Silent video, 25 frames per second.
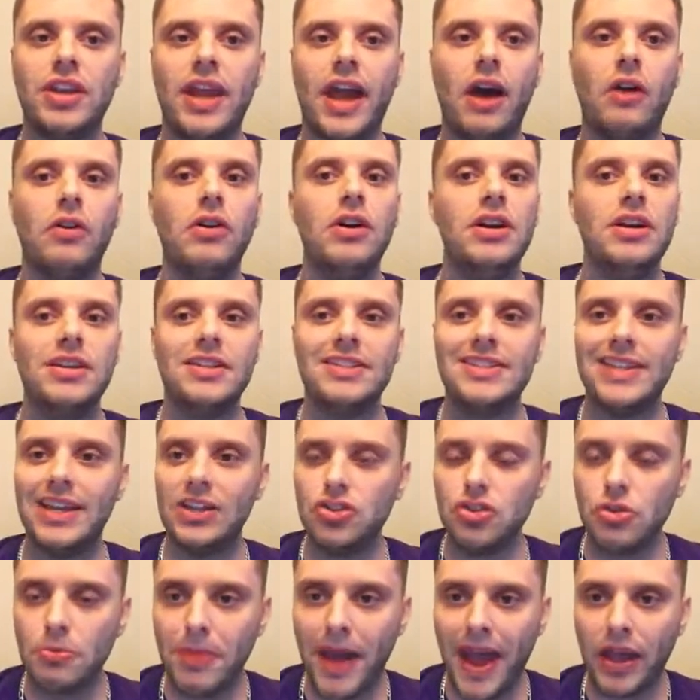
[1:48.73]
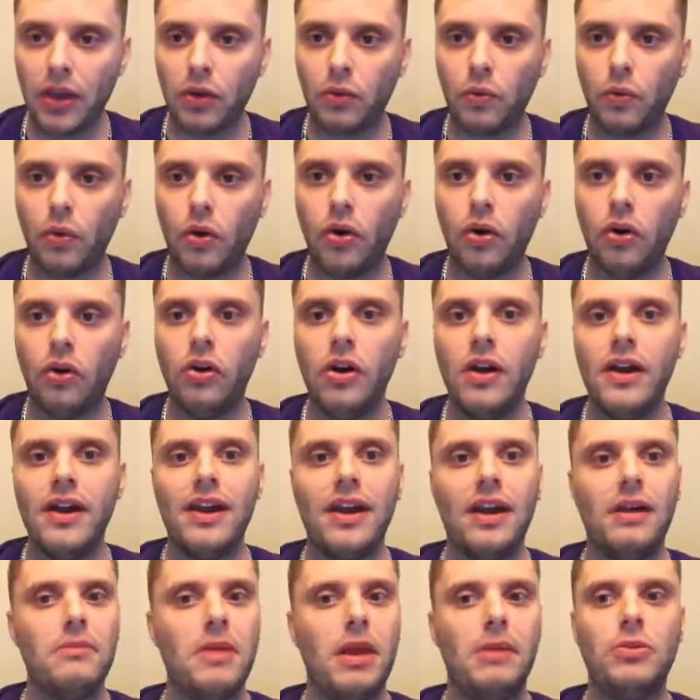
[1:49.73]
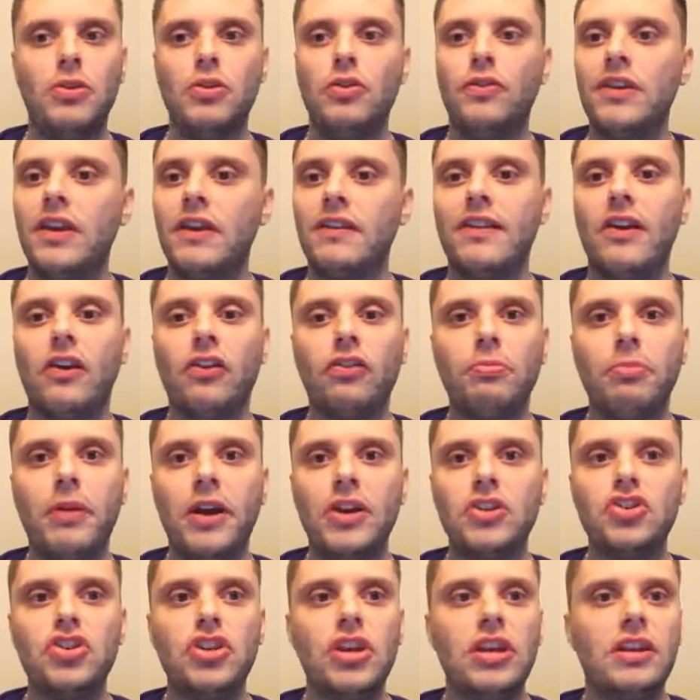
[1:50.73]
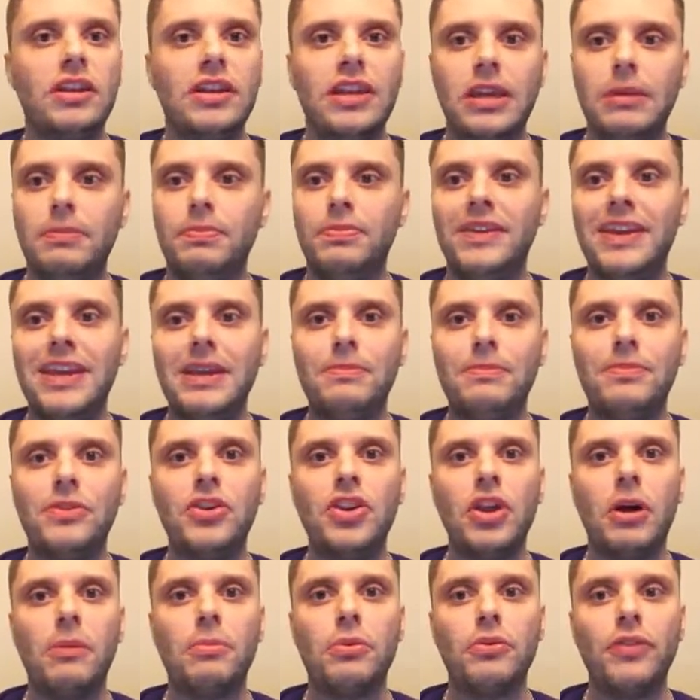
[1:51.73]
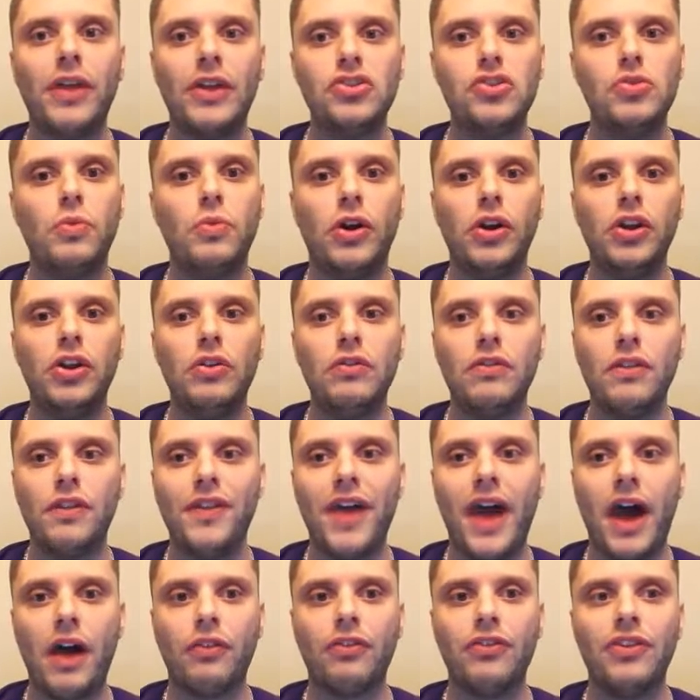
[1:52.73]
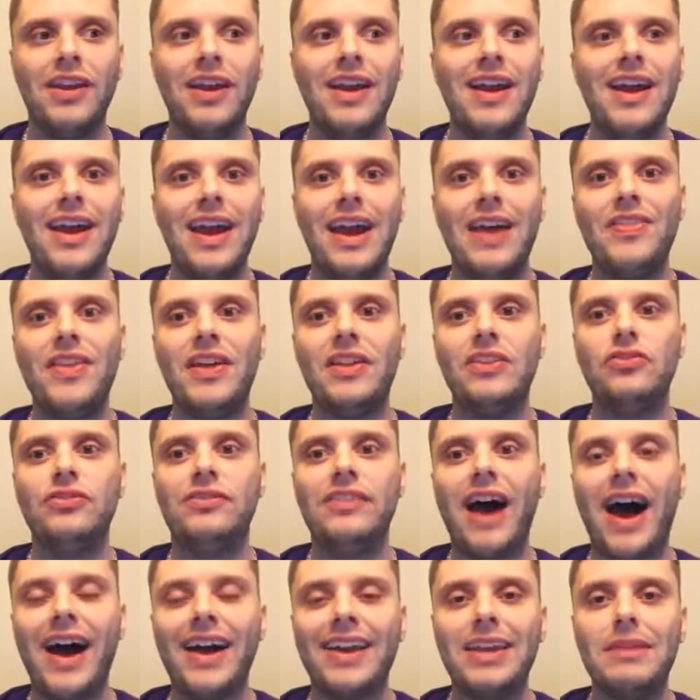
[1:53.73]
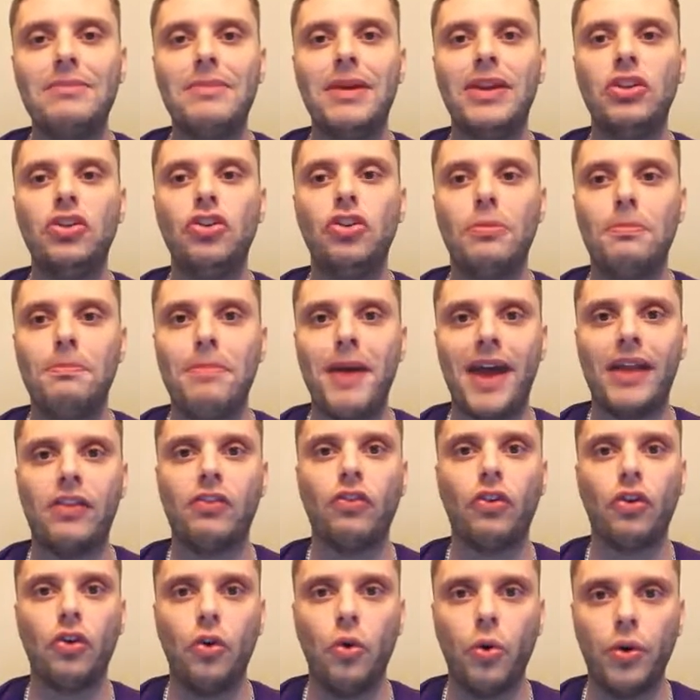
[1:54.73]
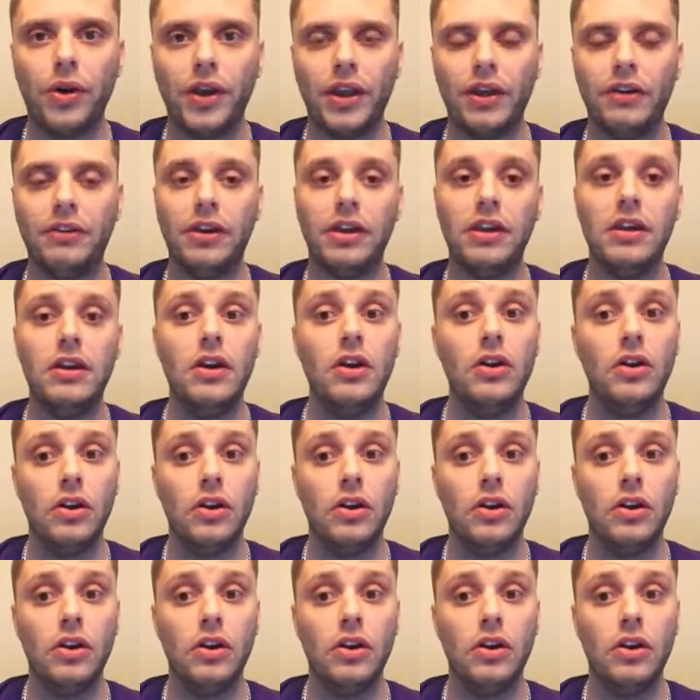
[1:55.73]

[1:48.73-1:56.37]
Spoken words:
Now, set your bankroll and maybe use an Excel spreadsheet. Keep the number that you want to use 1,000, and then document your bets accordingly.